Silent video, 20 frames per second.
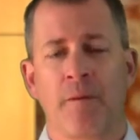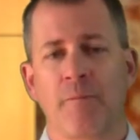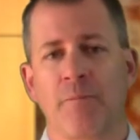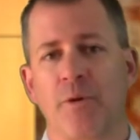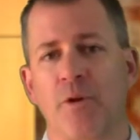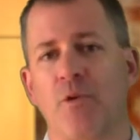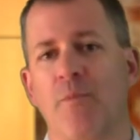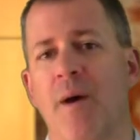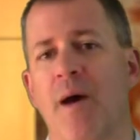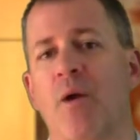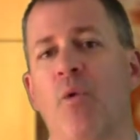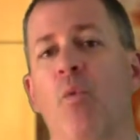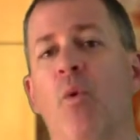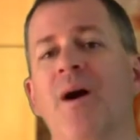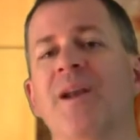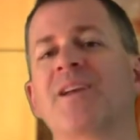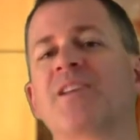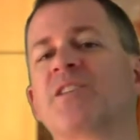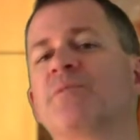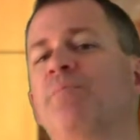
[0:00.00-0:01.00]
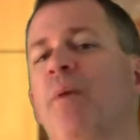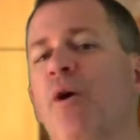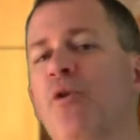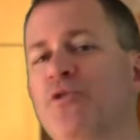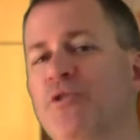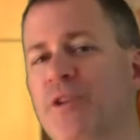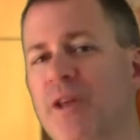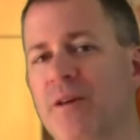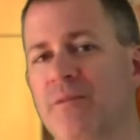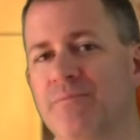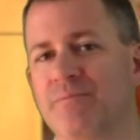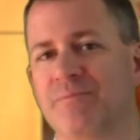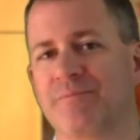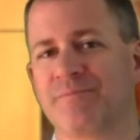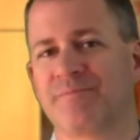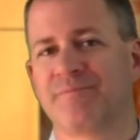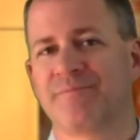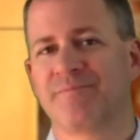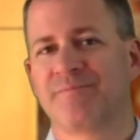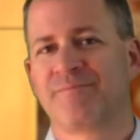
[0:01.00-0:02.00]
But no matter what exposed it,
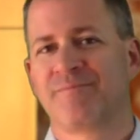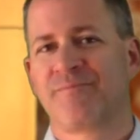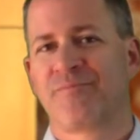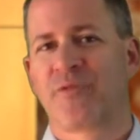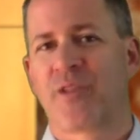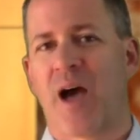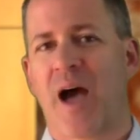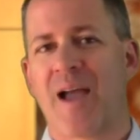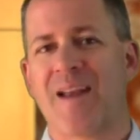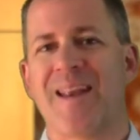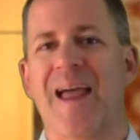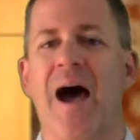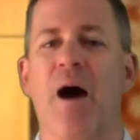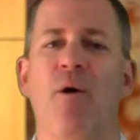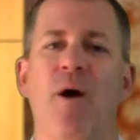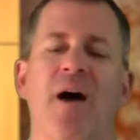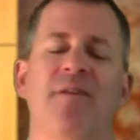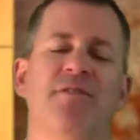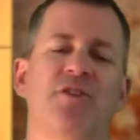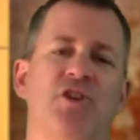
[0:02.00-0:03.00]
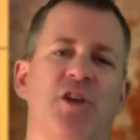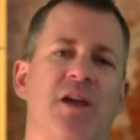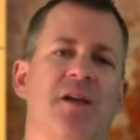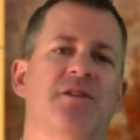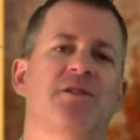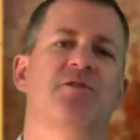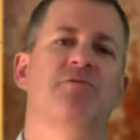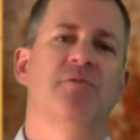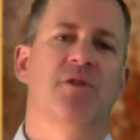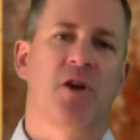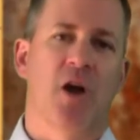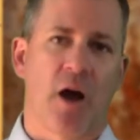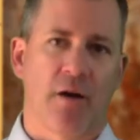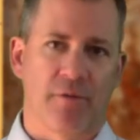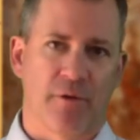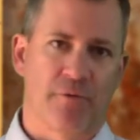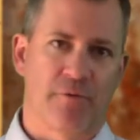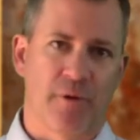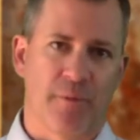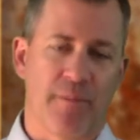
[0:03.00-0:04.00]
I now have a chance to
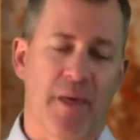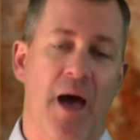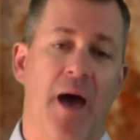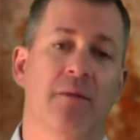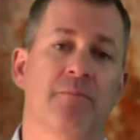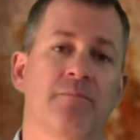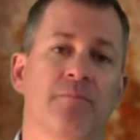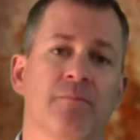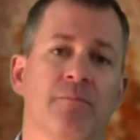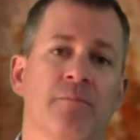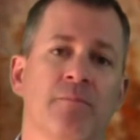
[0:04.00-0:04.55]
recover from that.